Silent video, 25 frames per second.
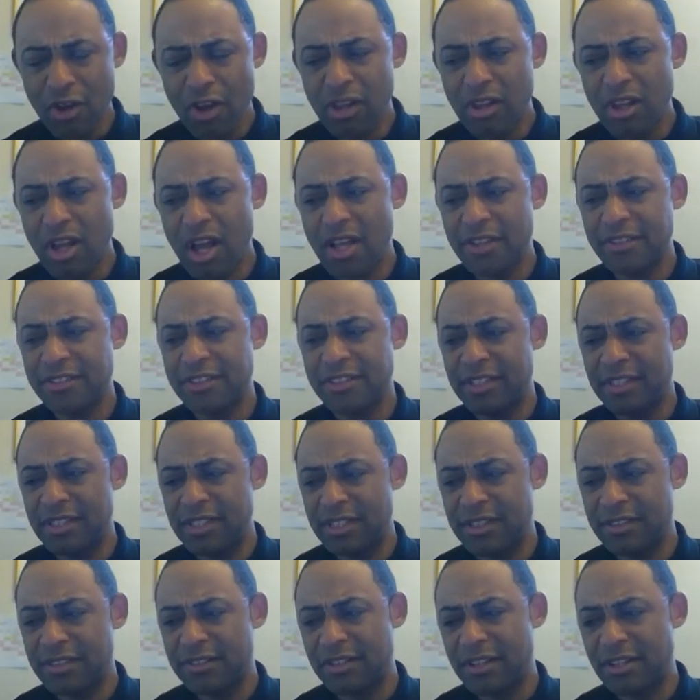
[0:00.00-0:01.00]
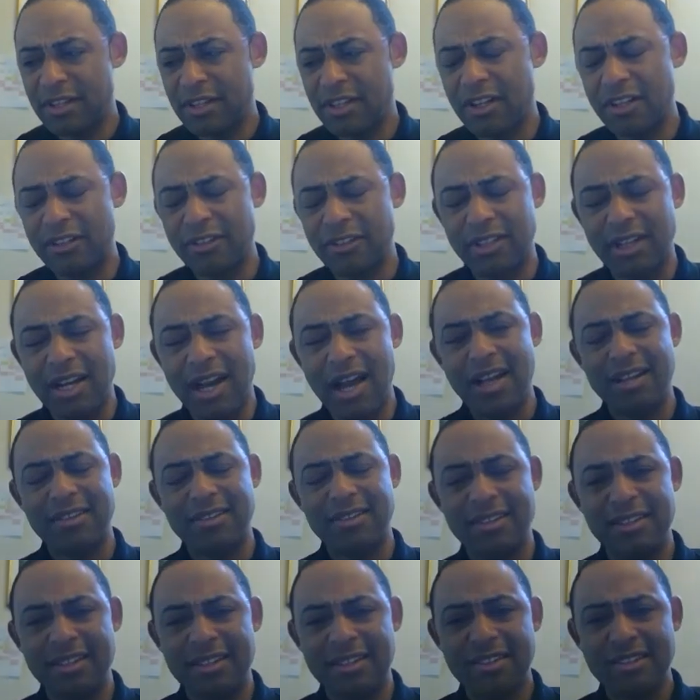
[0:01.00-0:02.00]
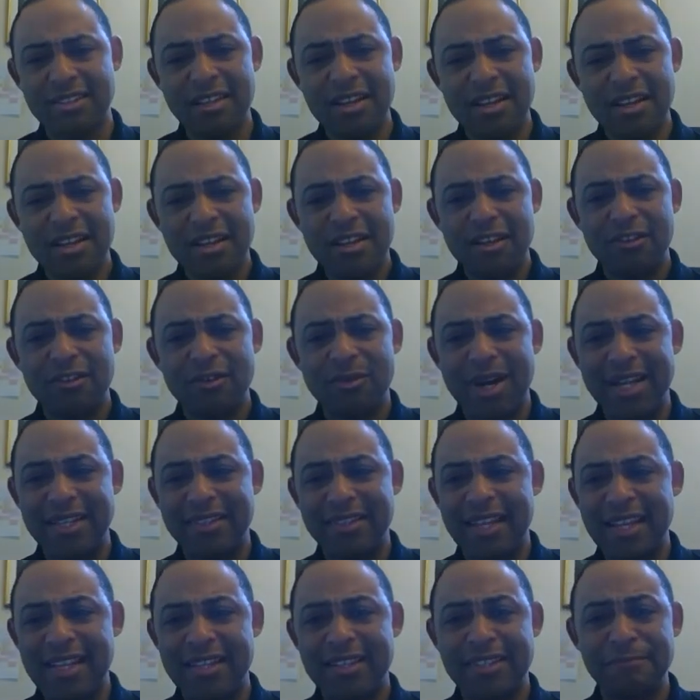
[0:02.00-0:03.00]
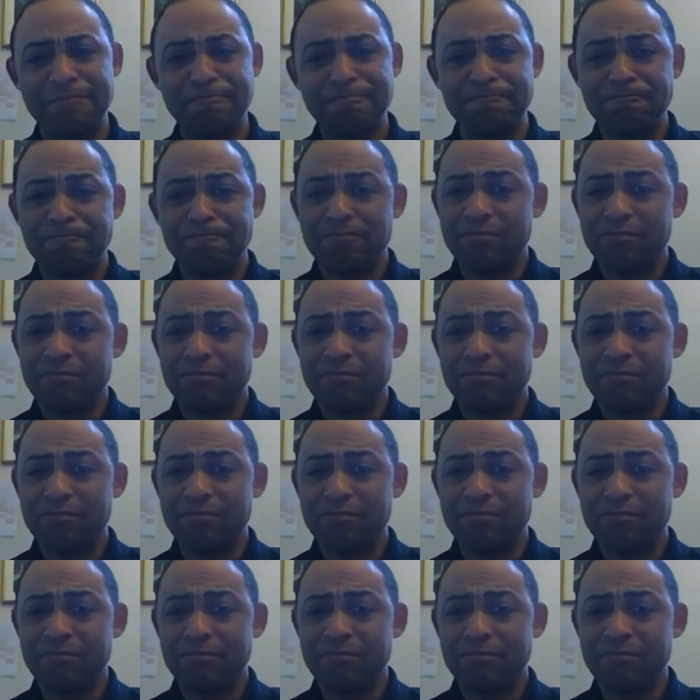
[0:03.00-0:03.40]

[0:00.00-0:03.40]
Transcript: a loss in these other continents. So I think